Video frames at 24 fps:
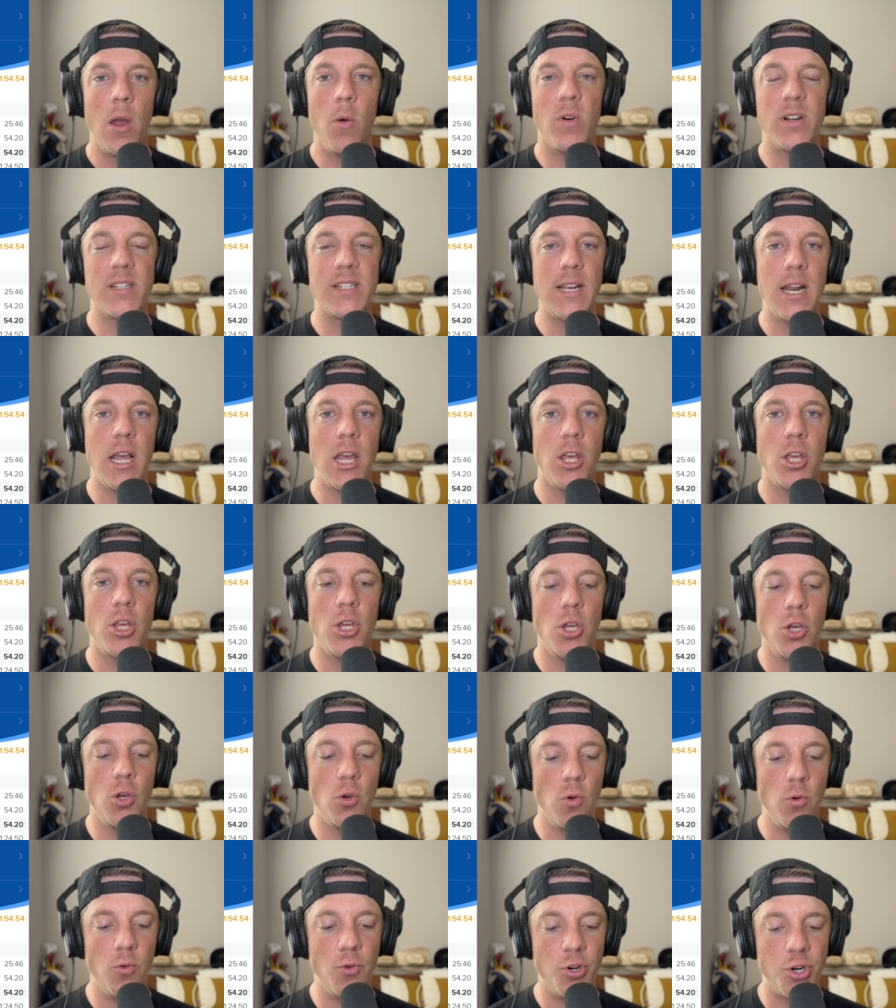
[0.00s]
wasn't a
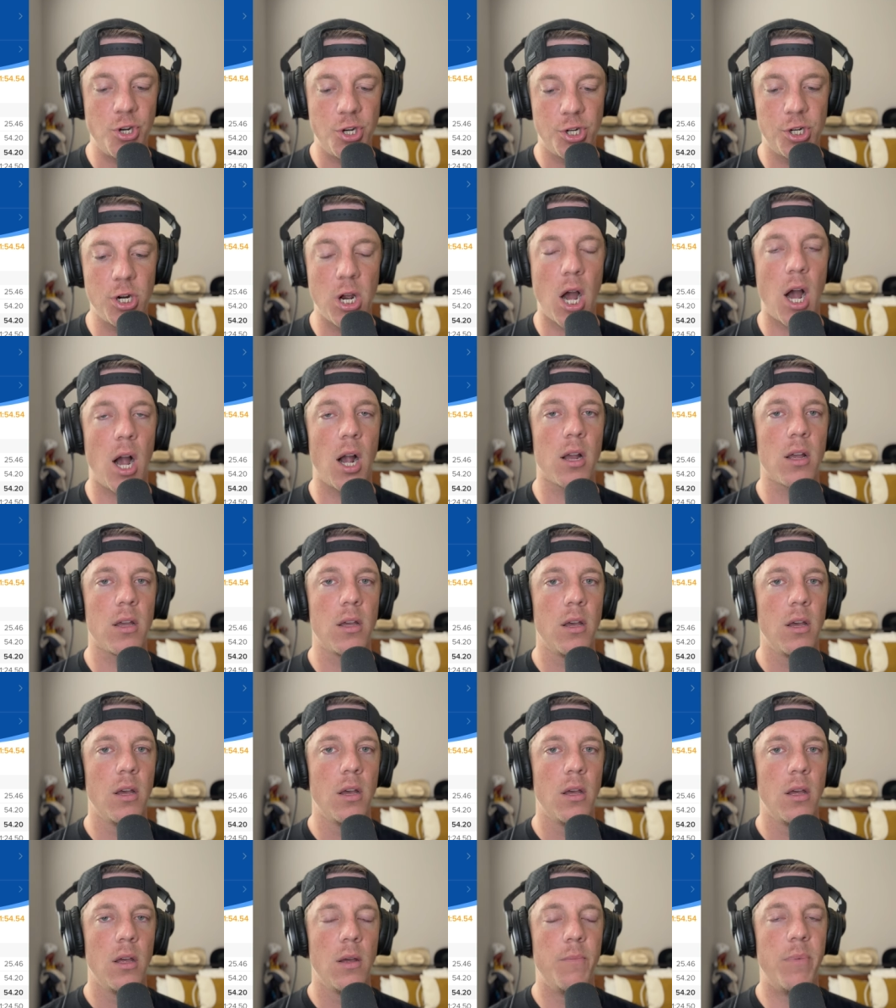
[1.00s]
huge shock
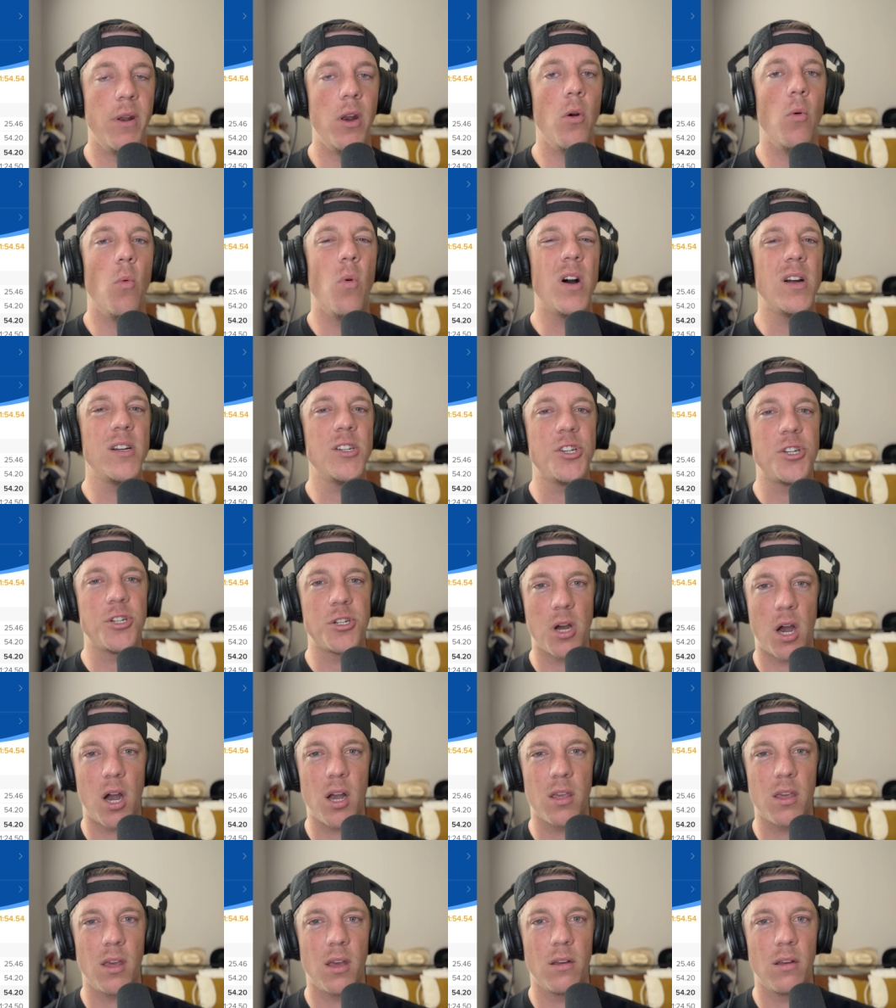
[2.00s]
but it was shocking. If